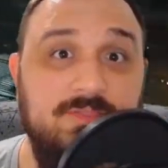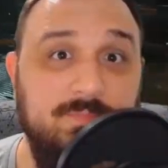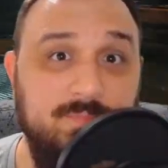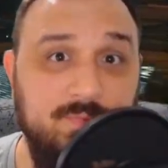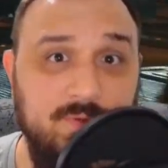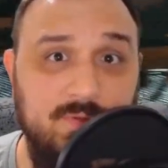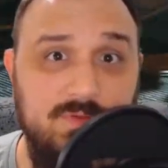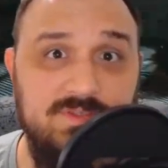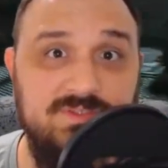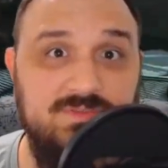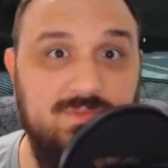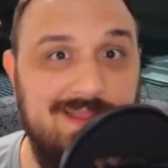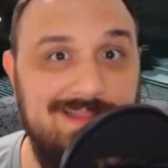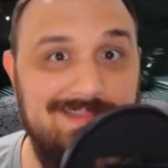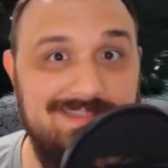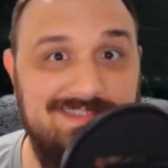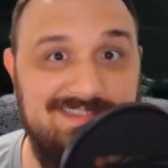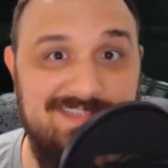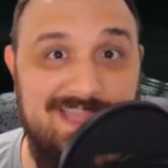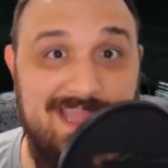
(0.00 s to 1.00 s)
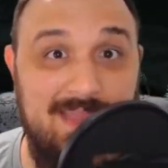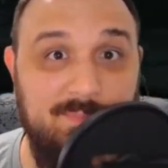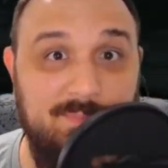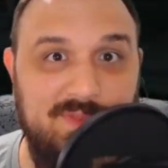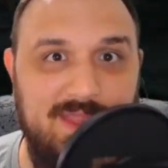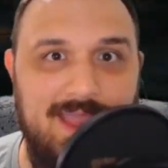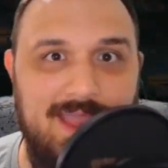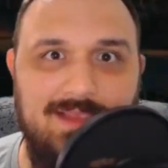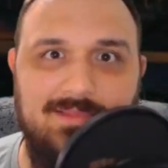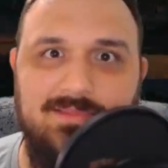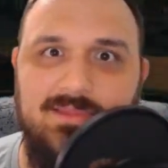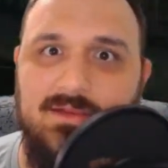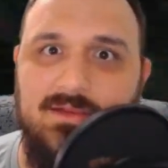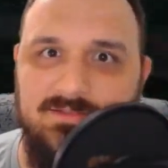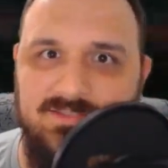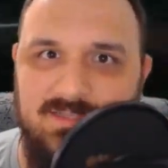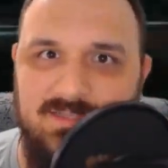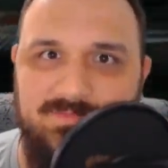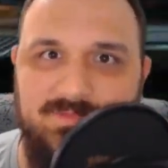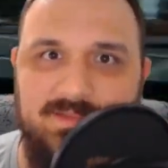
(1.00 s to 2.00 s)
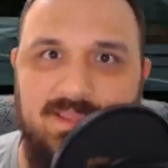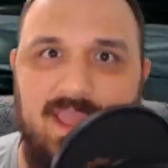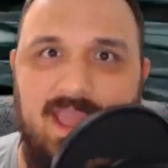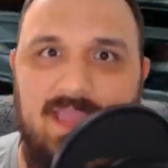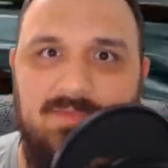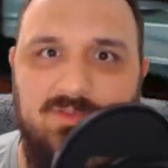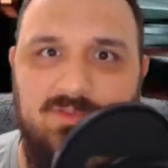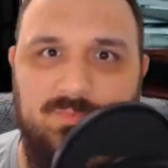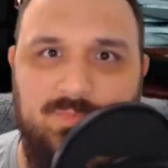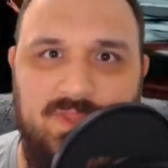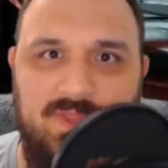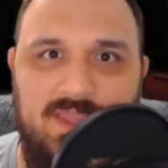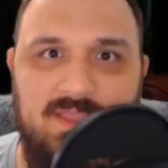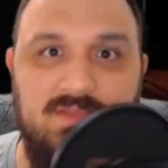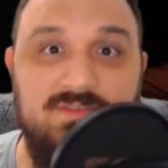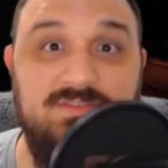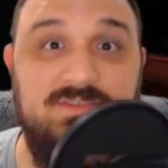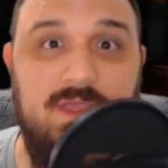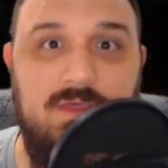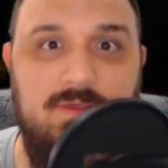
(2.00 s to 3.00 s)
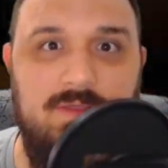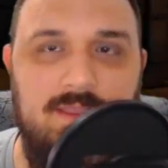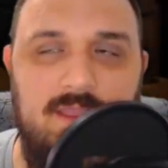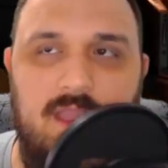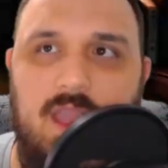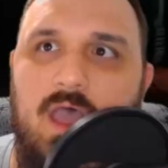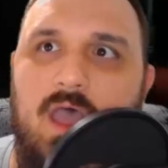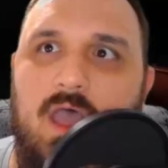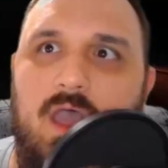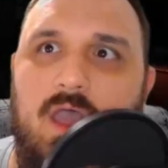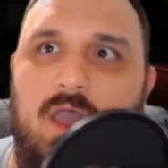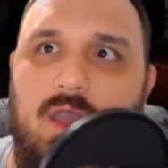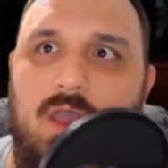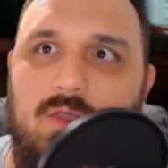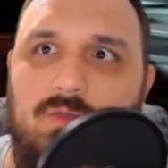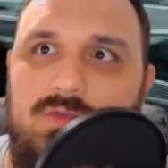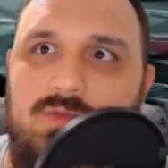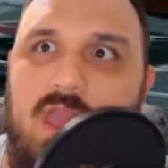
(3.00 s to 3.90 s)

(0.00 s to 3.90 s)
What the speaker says: The Brute is one stat block that'll definitely have your players going, oh